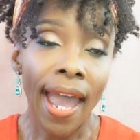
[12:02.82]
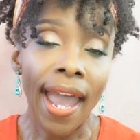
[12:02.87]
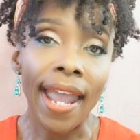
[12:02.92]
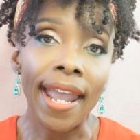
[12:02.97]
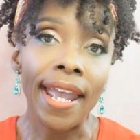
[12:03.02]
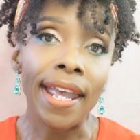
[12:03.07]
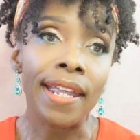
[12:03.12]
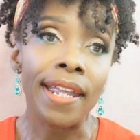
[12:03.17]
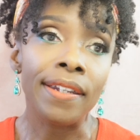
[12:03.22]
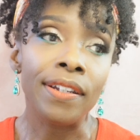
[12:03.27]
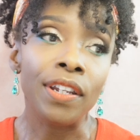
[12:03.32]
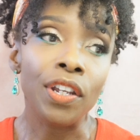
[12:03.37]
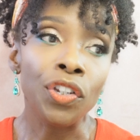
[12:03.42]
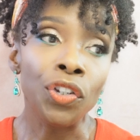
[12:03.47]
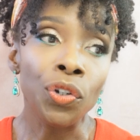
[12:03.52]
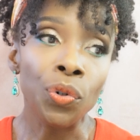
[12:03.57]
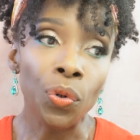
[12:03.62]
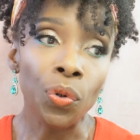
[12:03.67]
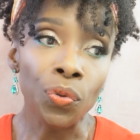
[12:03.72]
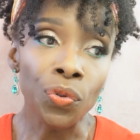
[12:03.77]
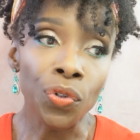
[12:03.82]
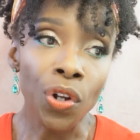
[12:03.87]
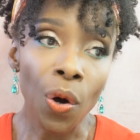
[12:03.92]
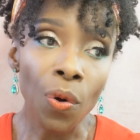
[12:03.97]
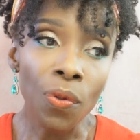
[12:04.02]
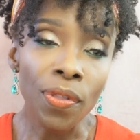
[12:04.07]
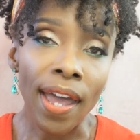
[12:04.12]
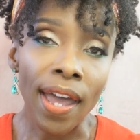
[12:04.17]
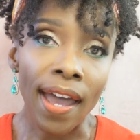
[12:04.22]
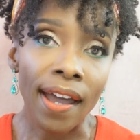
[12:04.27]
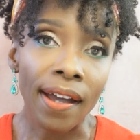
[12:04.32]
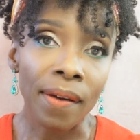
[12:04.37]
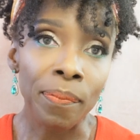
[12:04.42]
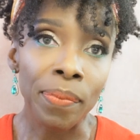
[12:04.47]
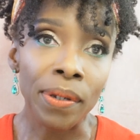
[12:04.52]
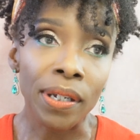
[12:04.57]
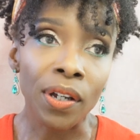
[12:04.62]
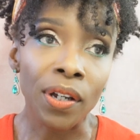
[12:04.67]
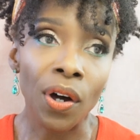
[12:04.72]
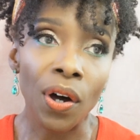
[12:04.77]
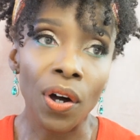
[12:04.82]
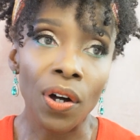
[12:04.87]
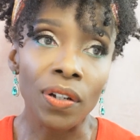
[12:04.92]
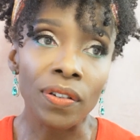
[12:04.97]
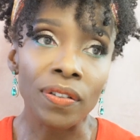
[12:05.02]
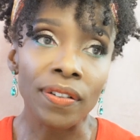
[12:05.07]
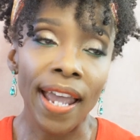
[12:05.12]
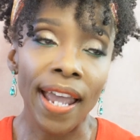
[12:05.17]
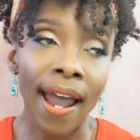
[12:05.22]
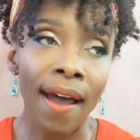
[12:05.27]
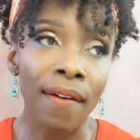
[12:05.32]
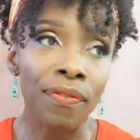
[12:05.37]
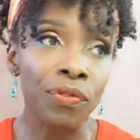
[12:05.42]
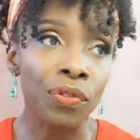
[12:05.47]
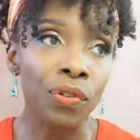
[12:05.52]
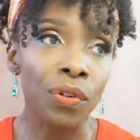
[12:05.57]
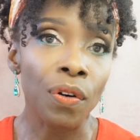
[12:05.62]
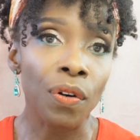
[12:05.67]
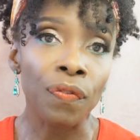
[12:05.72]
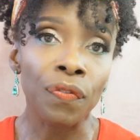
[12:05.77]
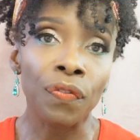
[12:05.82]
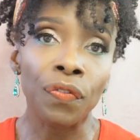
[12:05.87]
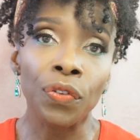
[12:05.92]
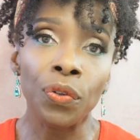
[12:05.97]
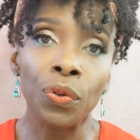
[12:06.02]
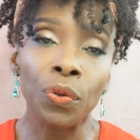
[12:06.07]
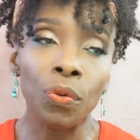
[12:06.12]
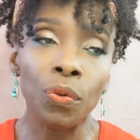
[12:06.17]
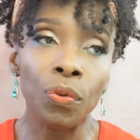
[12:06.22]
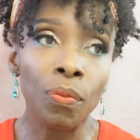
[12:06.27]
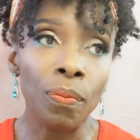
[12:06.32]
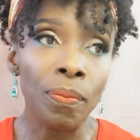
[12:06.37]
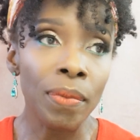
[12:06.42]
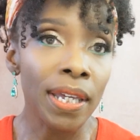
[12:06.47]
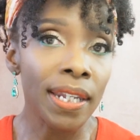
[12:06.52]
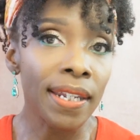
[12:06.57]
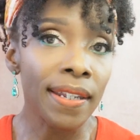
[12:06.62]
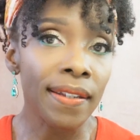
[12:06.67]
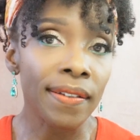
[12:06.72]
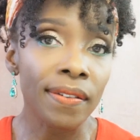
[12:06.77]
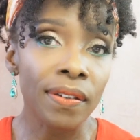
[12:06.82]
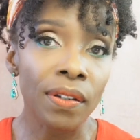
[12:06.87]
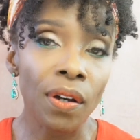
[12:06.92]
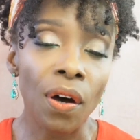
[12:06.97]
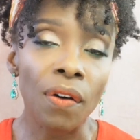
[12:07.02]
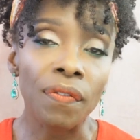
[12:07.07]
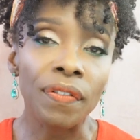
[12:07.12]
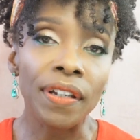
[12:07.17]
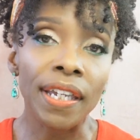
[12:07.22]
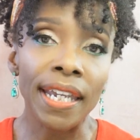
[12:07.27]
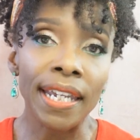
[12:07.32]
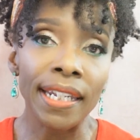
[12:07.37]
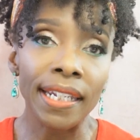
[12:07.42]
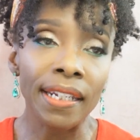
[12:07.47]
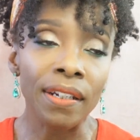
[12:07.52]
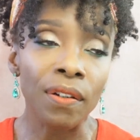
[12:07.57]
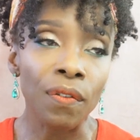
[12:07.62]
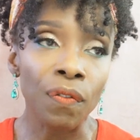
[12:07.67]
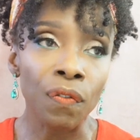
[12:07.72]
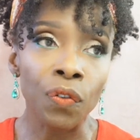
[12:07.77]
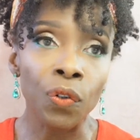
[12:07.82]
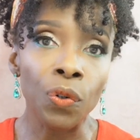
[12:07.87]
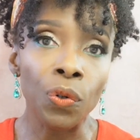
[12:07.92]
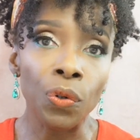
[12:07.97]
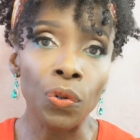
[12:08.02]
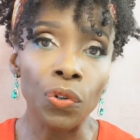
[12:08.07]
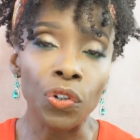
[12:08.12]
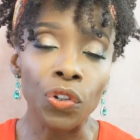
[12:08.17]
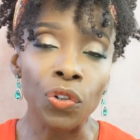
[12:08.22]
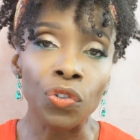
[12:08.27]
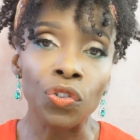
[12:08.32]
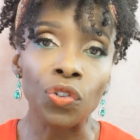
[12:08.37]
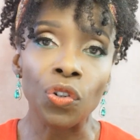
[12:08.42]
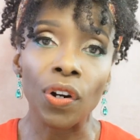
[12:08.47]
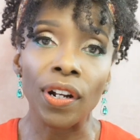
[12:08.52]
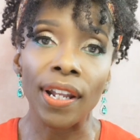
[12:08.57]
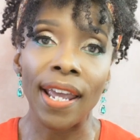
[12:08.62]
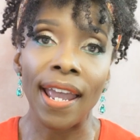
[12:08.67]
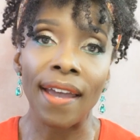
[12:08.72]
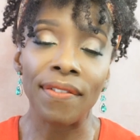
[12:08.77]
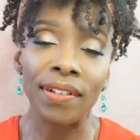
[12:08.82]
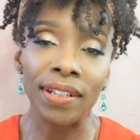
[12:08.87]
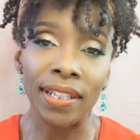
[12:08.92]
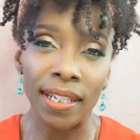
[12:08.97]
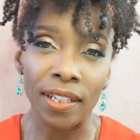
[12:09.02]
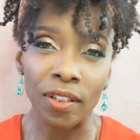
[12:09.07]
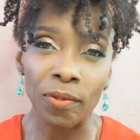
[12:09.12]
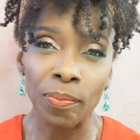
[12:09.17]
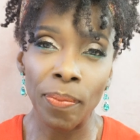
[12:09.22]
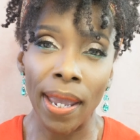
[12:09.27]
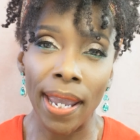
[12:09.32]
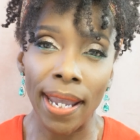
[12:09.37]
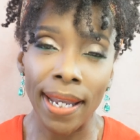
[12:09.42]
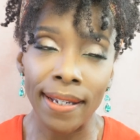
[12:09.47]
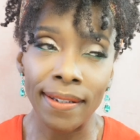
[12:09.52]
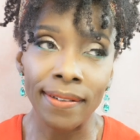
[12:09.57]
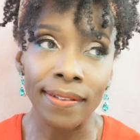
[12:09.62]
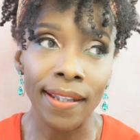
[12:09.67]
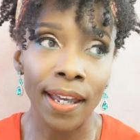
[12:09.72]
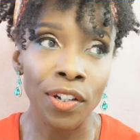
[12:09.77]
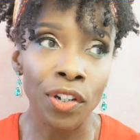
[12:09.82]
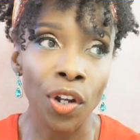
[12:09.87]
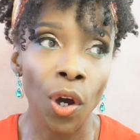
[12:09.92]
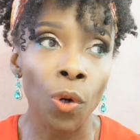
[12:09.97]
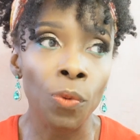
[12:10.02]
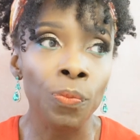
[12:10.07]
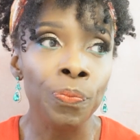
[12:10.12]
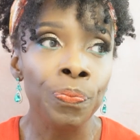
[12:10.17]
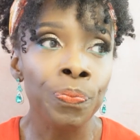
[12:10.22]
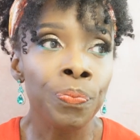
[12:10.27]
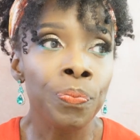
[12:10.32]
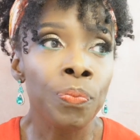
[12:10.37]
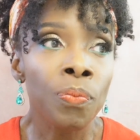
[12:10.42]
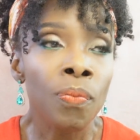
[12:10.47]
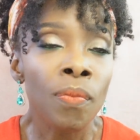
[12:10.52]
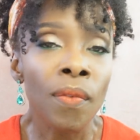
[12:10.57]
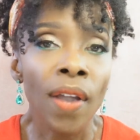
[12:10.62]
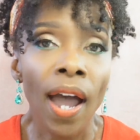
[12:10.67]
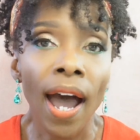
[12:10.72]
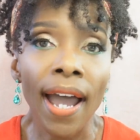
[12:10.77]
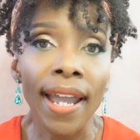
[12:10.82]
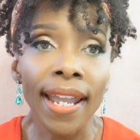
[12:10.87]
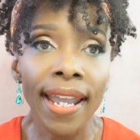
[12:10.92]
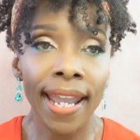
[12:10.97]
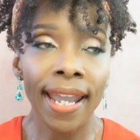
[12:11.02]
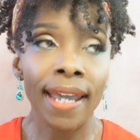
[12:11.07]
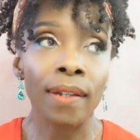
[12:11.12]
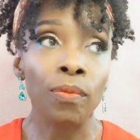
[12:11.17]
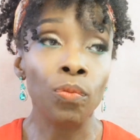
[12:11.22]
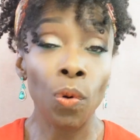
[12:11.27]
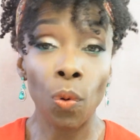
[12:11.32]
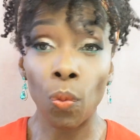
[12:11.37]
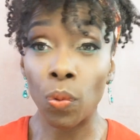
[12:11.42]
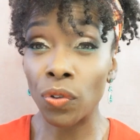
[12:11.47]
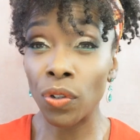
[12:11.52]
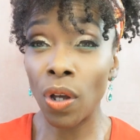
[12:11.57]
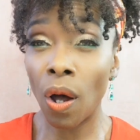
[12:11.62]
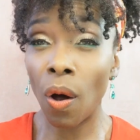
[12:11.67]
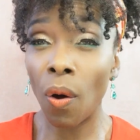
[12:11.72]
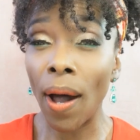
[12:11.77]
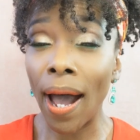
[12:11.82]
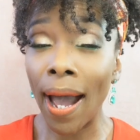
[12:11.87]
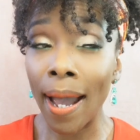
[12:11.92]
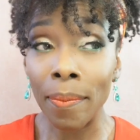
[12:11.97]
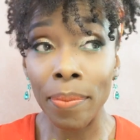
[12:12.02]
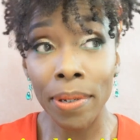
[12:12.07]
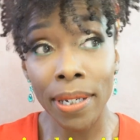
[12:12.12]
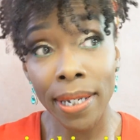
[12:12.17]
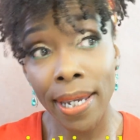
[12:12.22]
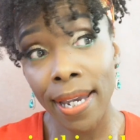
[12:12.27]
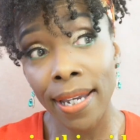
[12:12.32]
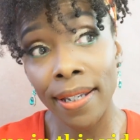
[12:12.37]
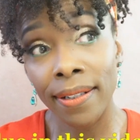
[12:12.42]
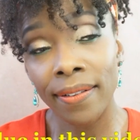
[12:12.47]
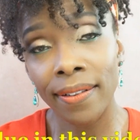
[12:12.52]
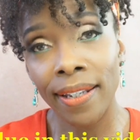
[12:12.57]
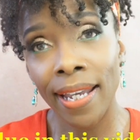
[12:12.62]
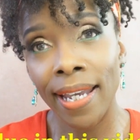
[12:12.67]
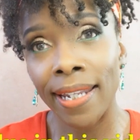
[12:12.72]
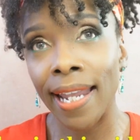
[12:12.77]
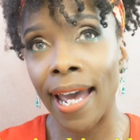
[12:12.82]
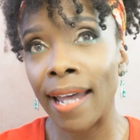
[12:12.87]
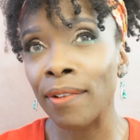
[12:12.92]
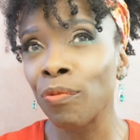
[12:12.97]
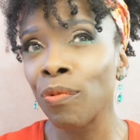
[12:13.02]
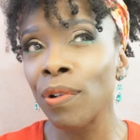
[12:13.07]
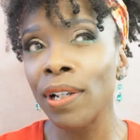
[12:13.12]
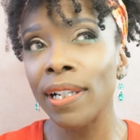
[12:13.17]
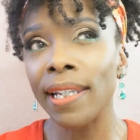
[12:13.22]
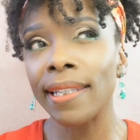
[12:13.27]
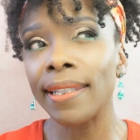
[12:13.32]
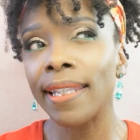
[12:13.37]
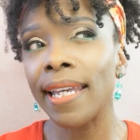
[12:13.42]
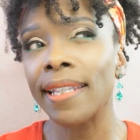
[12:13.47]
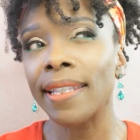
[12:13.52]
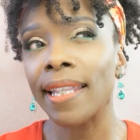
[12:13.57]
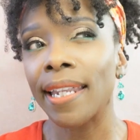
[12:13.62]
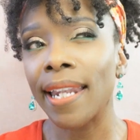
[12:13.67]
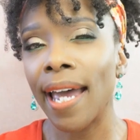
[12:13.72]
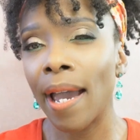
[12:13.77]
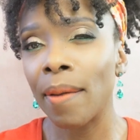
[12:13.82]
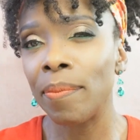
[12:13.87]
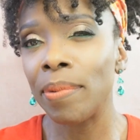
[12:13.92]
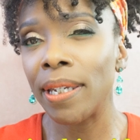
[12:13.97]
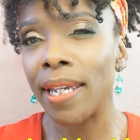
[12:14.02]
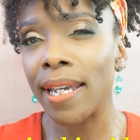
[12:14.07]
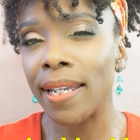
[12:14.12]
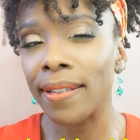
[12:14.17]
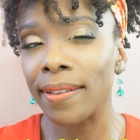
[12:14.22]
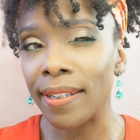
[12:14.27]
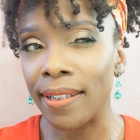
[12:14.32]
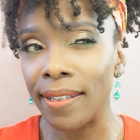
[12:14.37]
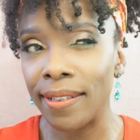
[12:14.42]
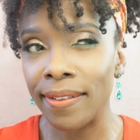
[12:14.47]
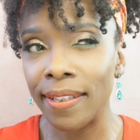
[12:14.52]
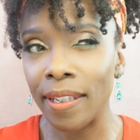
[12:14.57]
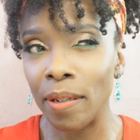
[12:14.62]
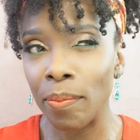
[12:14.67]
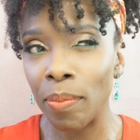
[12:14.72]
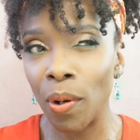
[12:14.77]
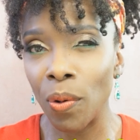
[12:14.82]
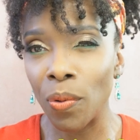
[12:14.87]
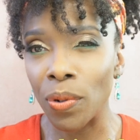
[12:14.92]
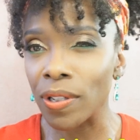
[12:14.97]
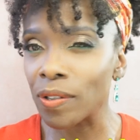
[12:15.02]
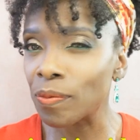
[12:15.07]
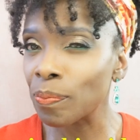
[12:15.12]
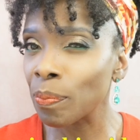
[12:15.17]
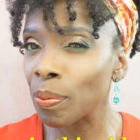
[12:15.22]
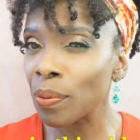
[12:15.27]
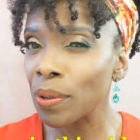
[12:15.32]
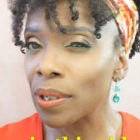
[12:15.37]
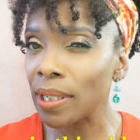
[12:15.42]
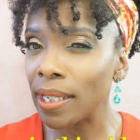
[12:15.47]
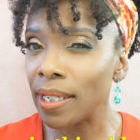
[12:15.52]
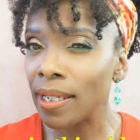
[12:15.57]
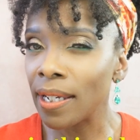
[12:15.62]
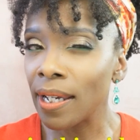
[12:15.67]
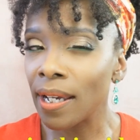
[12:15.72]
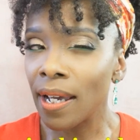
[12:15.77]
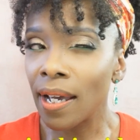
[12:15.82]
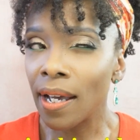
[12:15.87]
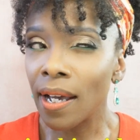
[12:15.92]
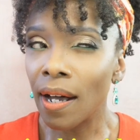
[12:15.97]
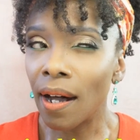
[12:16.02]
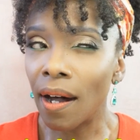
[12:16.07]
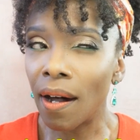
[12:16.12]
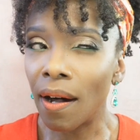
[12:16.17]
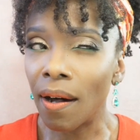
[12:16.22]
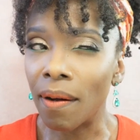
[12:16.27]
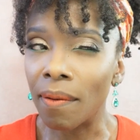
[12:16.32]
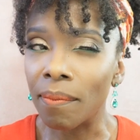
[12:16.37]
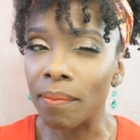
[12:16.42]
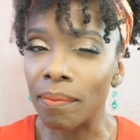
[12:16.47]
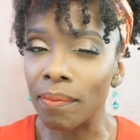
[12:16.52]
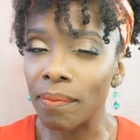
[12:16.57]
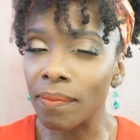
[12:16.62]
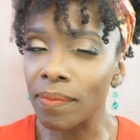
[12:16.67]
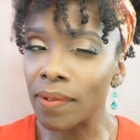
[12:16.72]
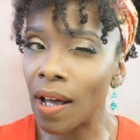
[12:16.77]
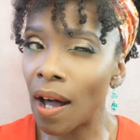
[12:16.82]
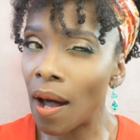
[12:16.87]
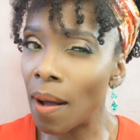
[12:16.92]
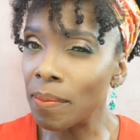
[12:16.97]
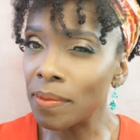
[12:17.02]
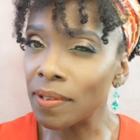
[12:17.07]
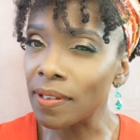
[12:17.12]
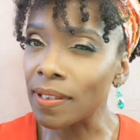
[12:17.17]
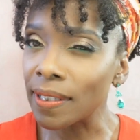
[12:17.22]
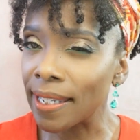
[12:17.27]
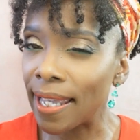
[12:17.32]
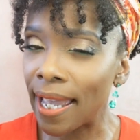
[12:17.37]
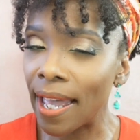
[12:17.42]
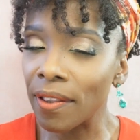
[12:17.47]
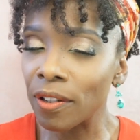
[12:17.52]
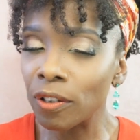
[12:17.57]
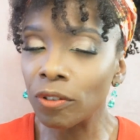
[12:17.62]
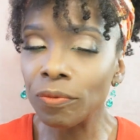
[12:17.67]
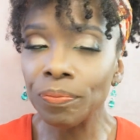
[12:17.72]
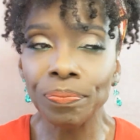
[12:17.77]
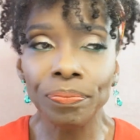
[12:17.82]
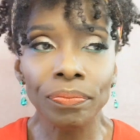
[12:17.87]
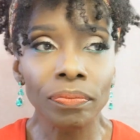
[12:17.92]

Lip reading: And you'll know that because after a few minutes of eating the food, you start having these pains. I know I had what was called IBS, and I really think that IBS and SIBO is pretty, comes together.